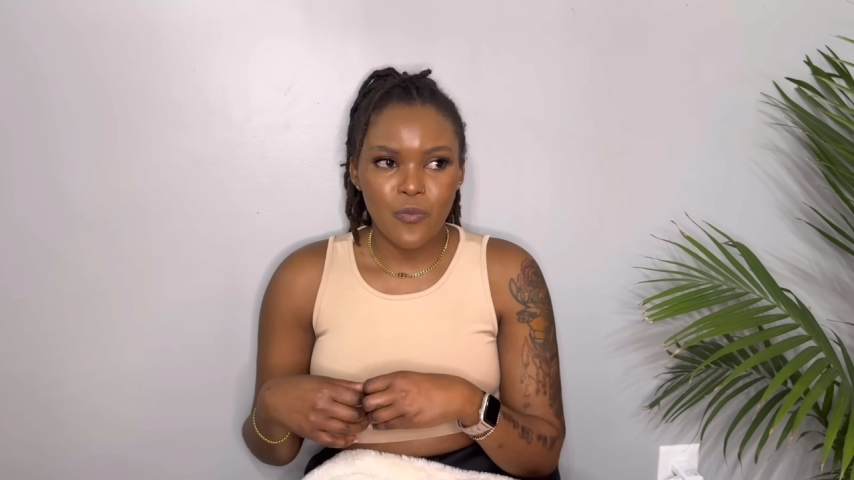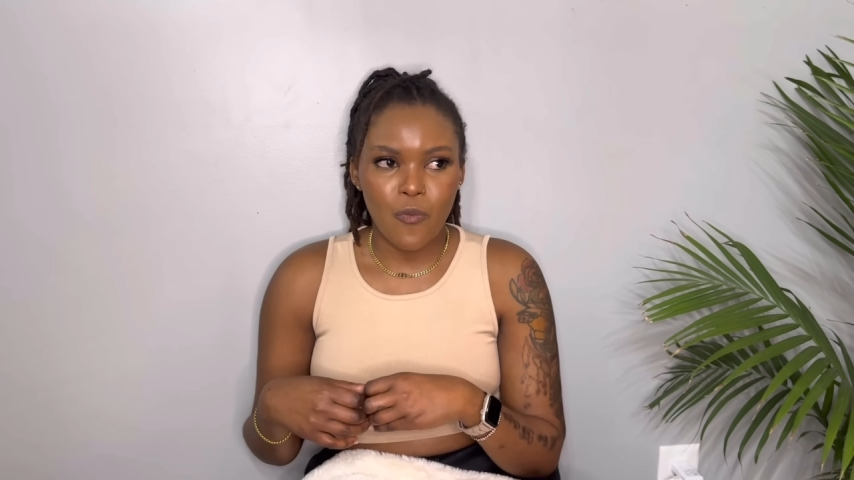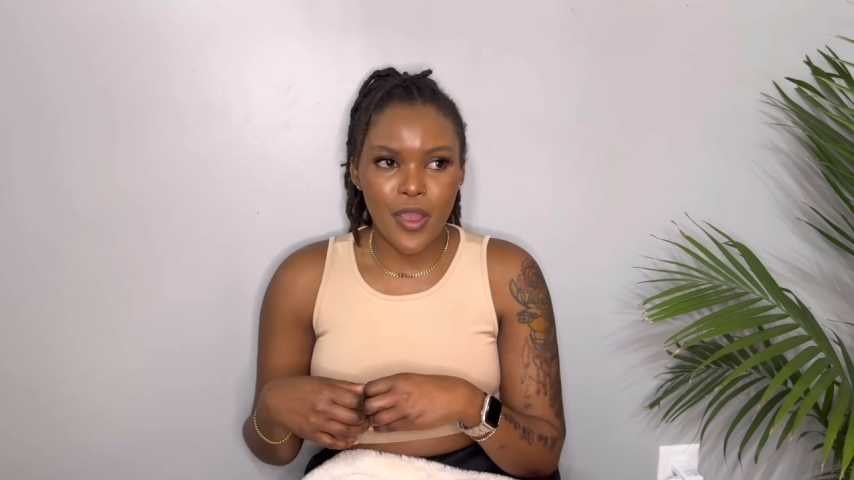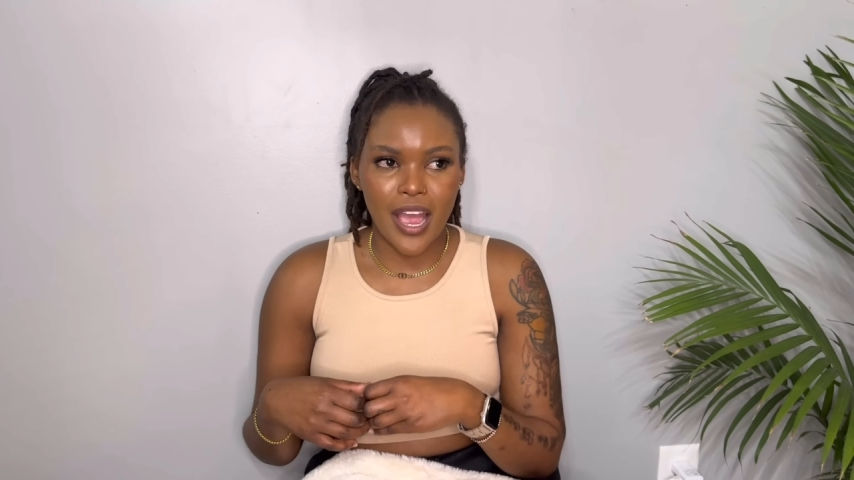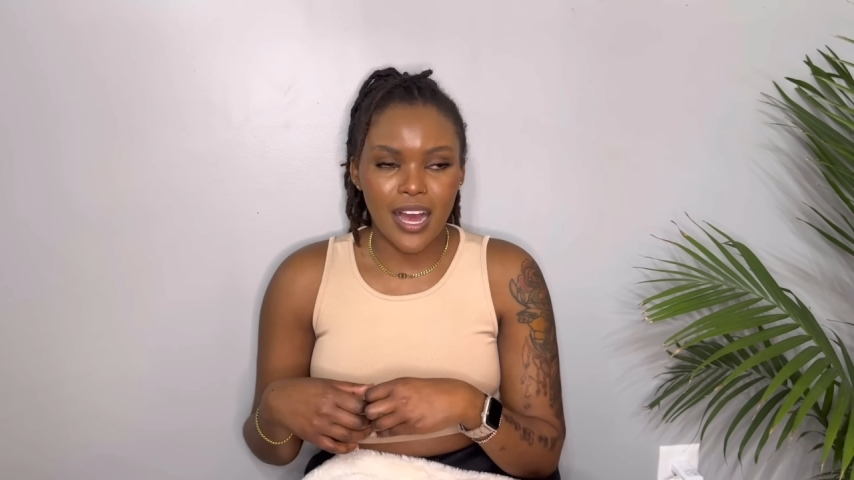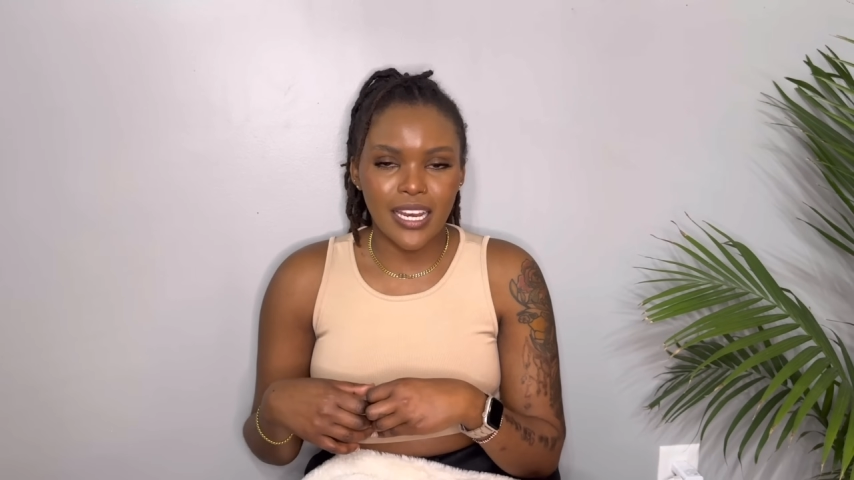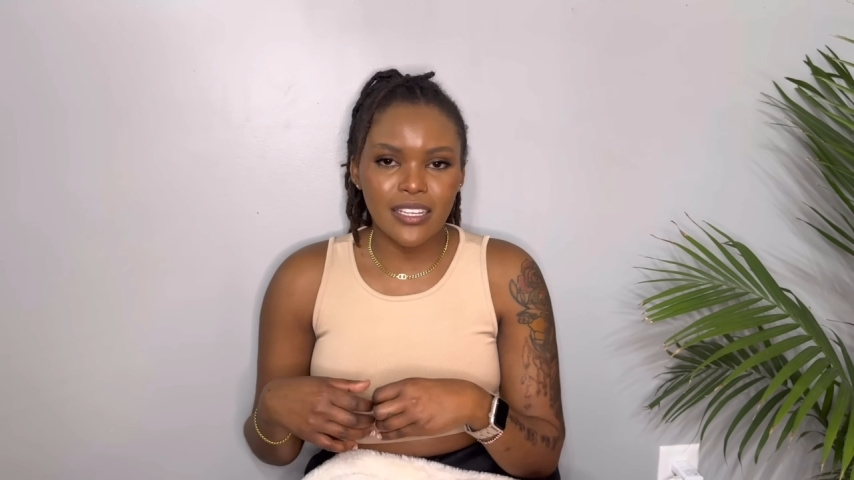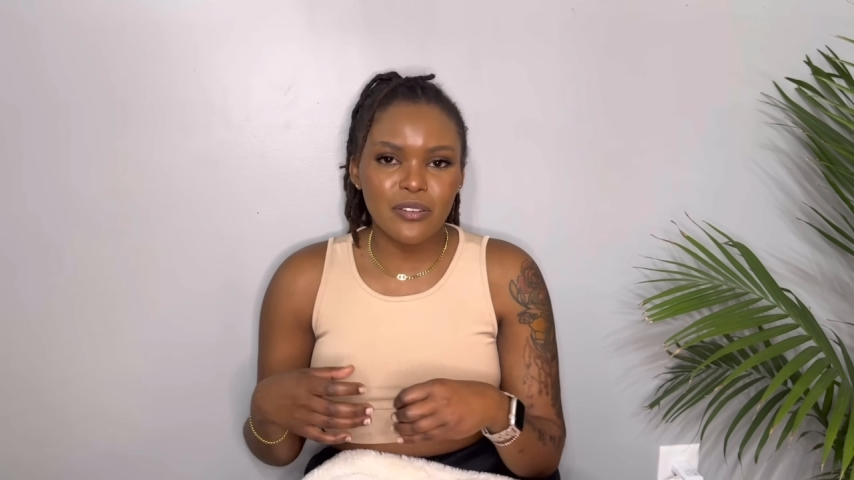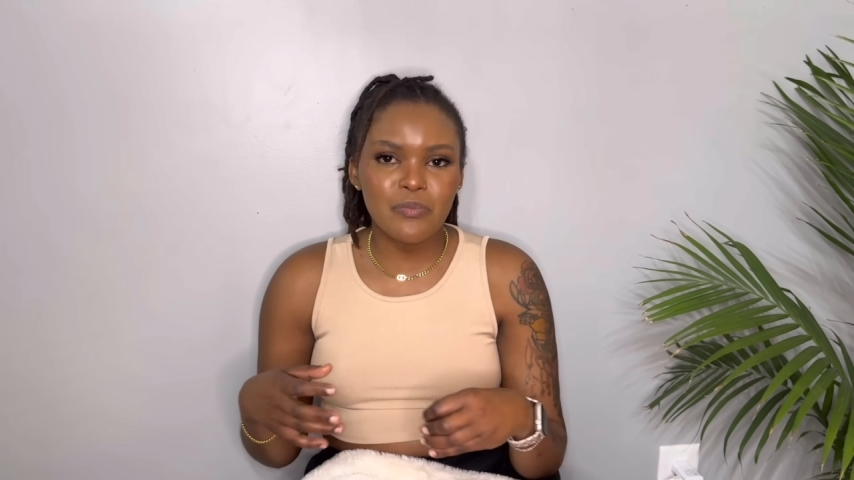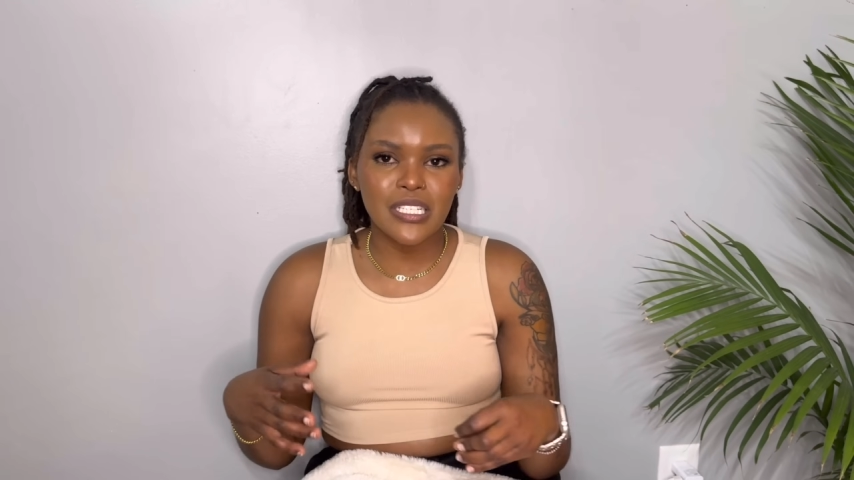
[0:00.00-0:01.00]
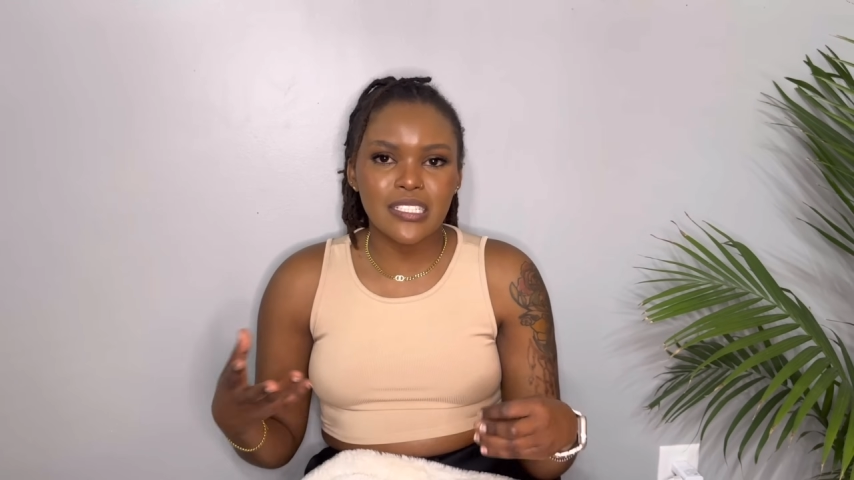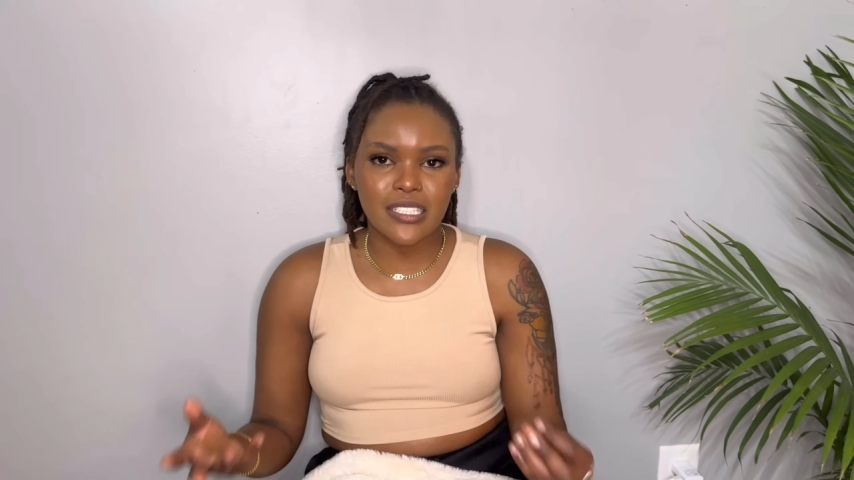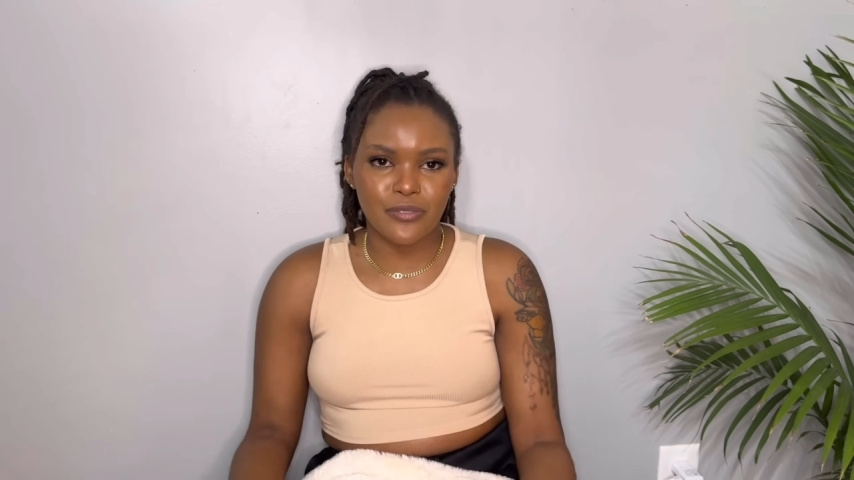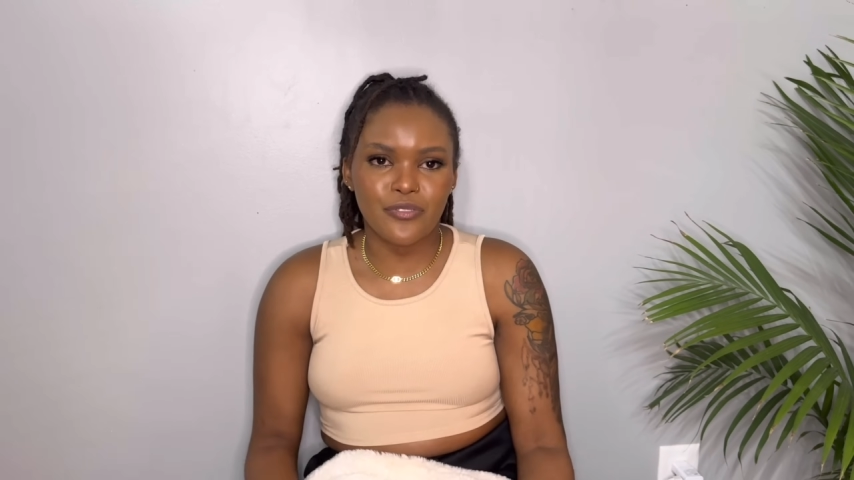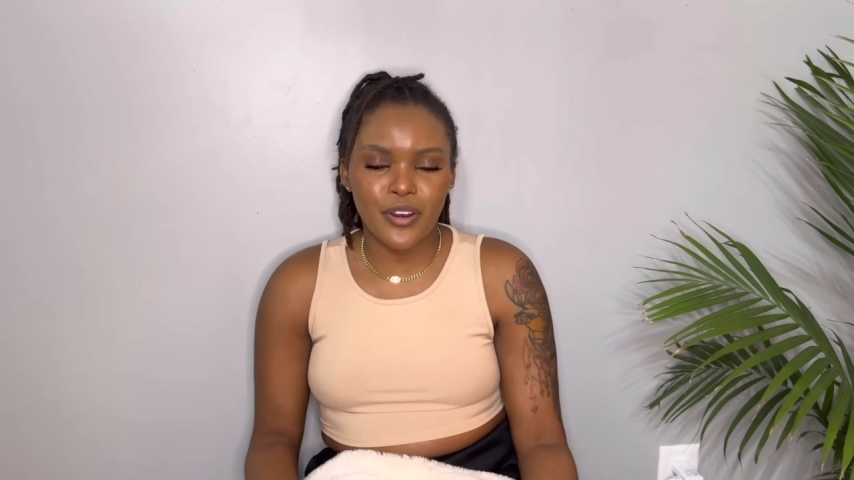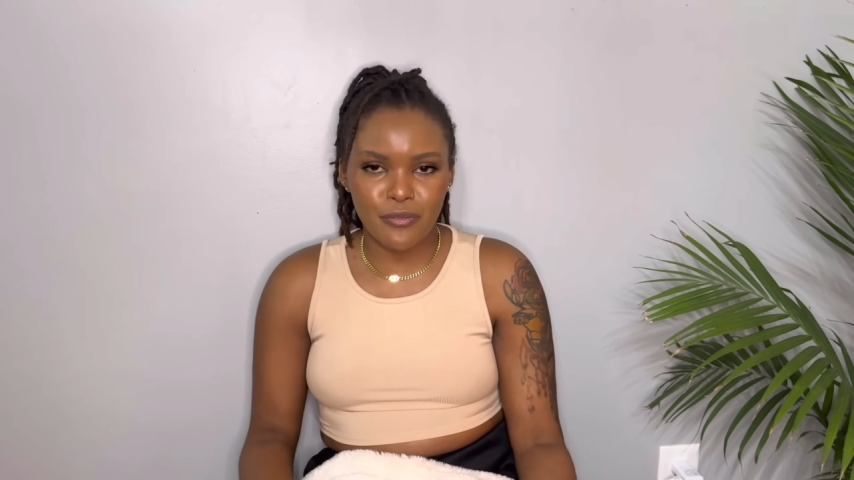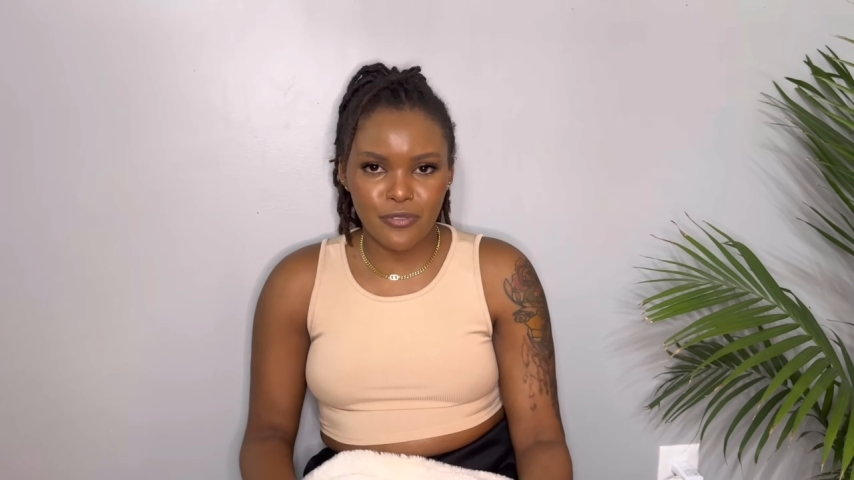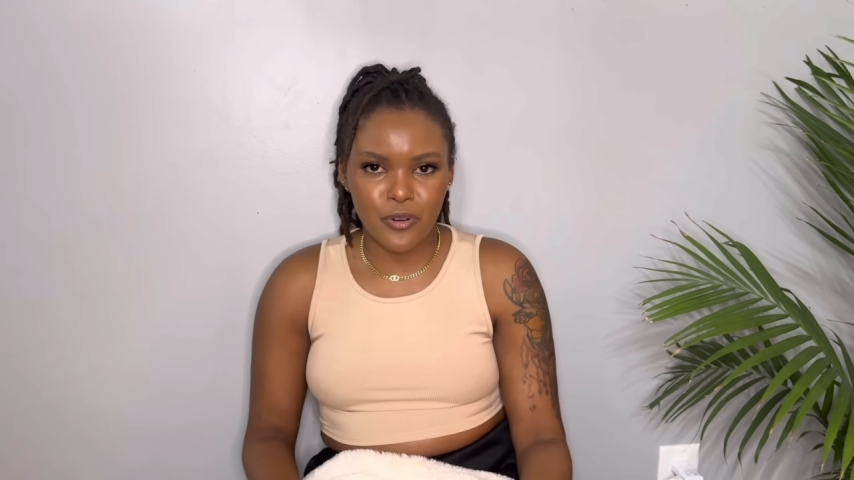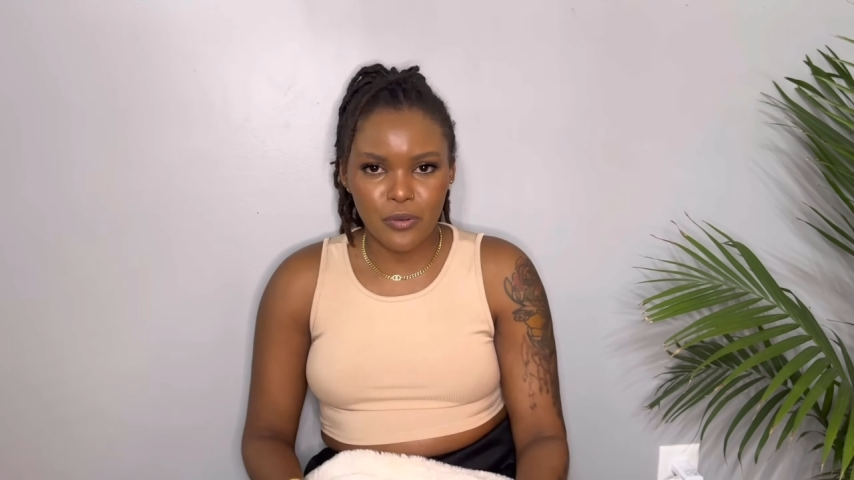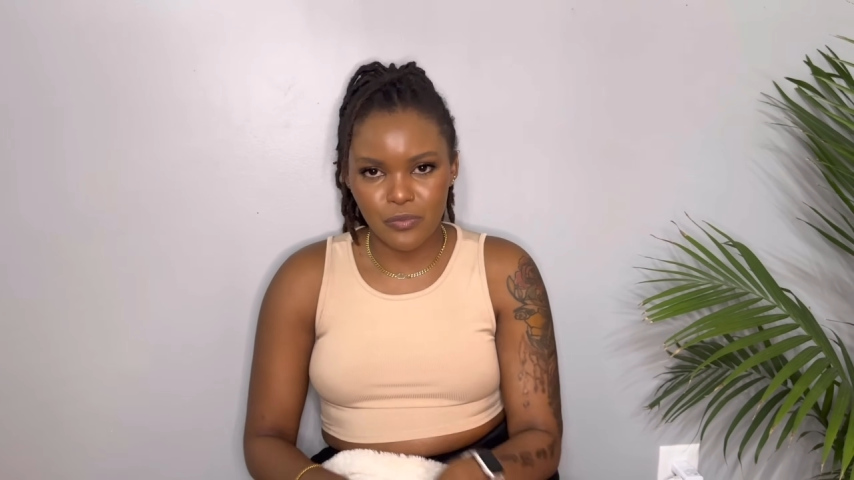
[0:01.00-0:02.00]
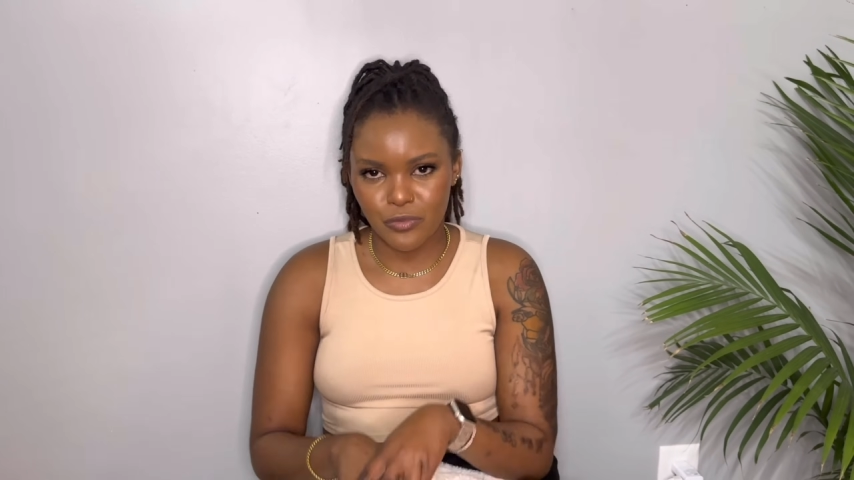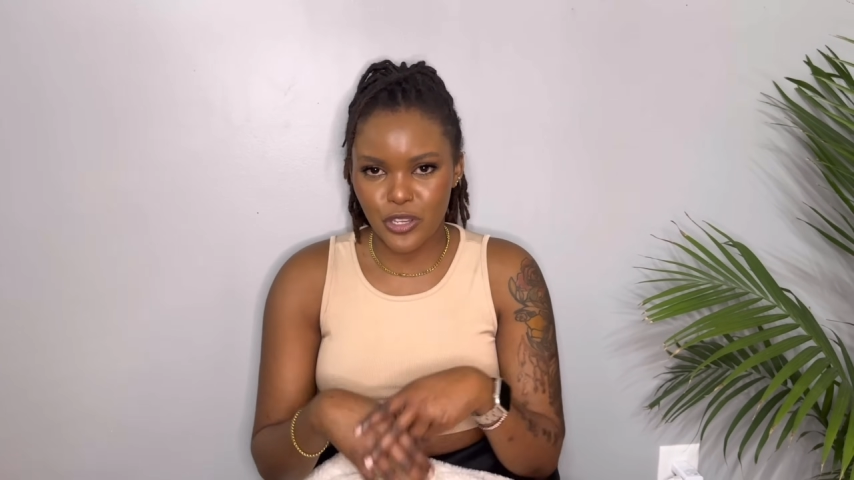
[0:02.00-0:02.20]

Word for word: we are a little bit different from